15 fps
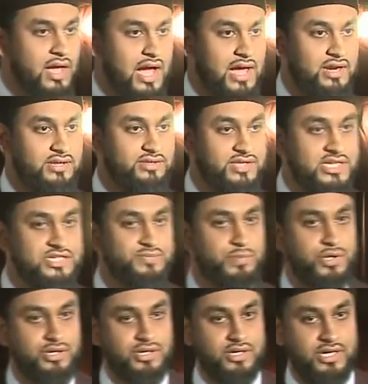And in this
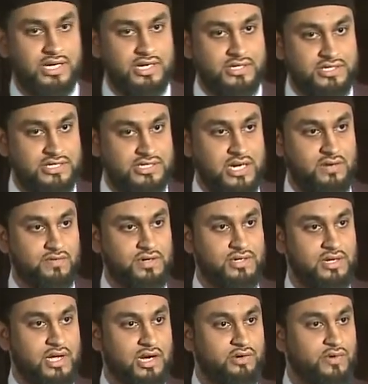book, he discovered
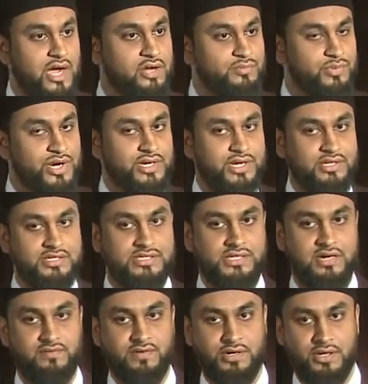a groundbreaking
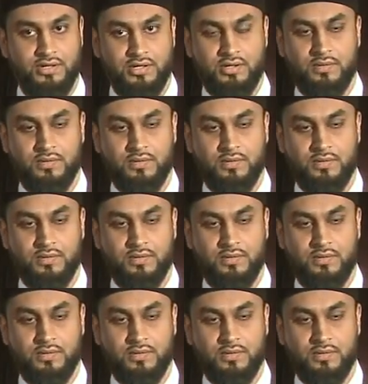discovery.